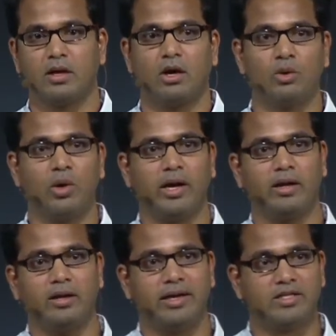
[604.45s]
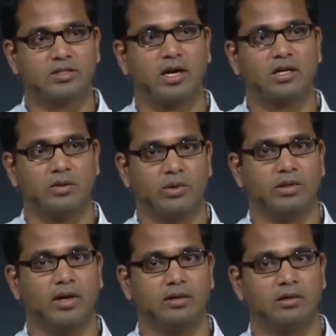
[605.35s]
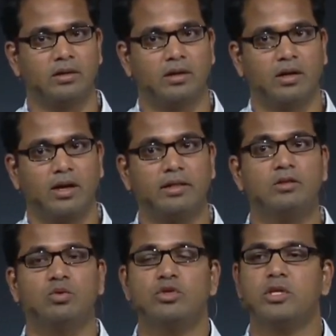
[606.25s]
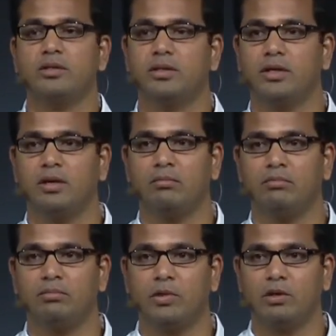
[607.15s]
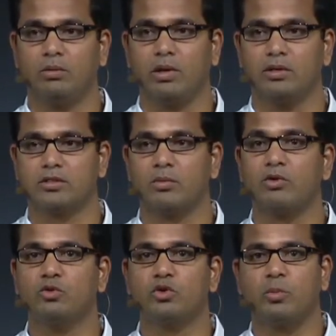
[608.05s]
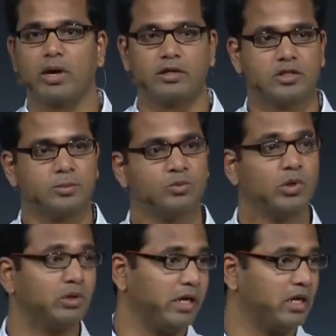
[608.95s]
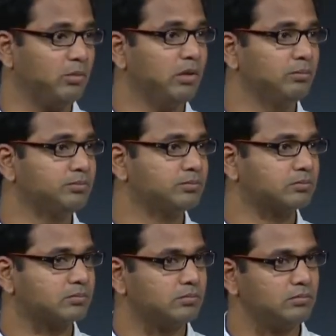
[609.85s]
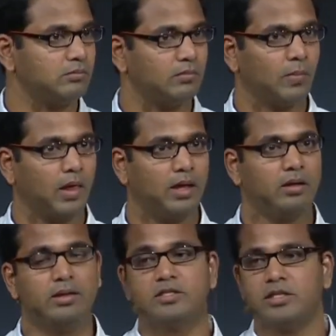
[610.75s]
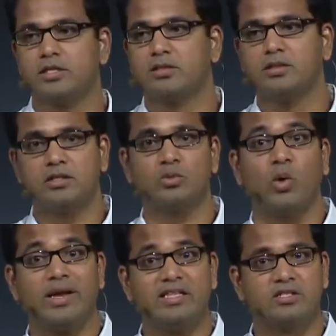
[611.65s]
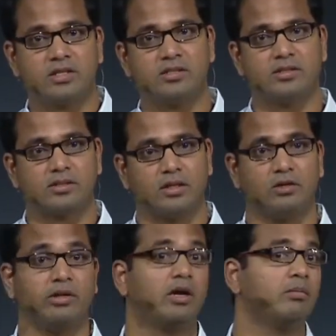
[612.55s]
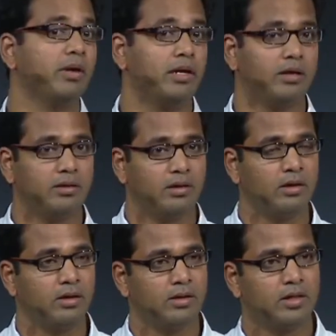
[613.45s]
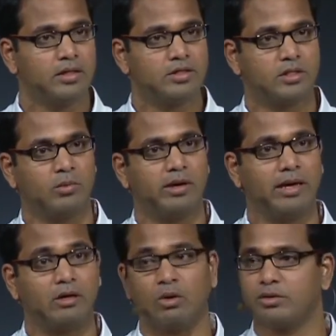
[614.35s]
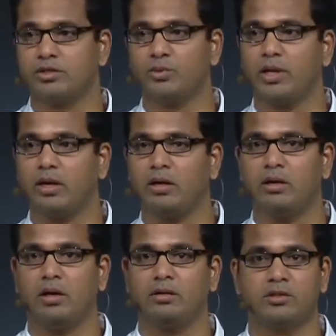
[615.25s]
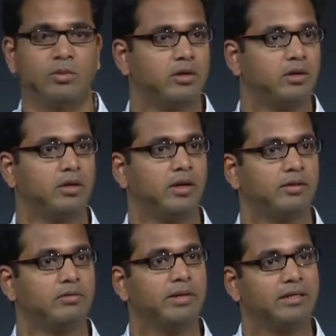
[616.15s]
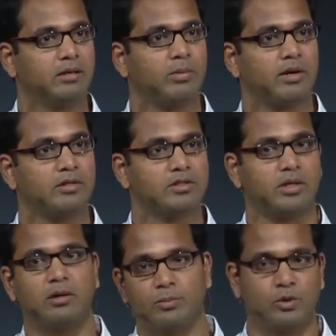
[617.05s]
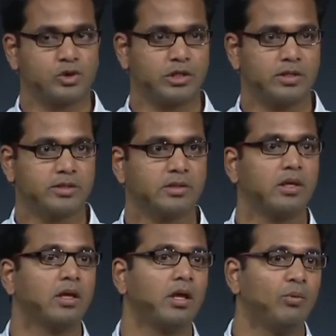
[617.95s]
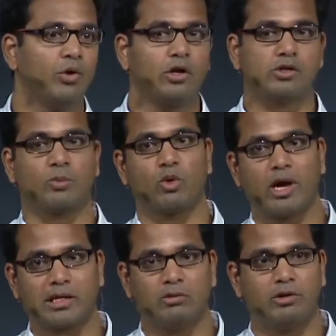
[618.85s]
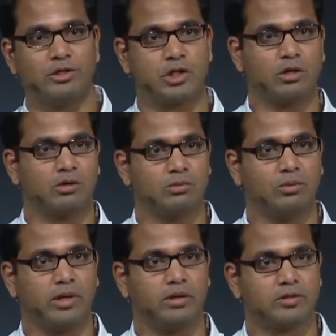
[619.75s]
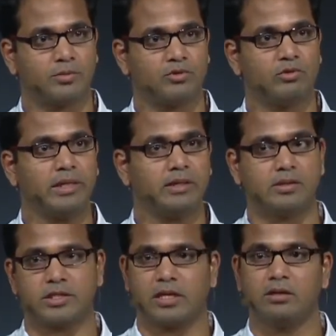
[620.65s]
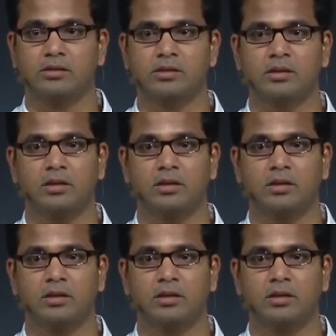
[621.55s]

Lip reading: How do I get started with that? I think those are the, some of those partnerships we could enable. And it's just, this is one instance. There are many other similar encounters we had, and similar other retail partners are approaching us. We are also proactively reaching out to some of the retail channels.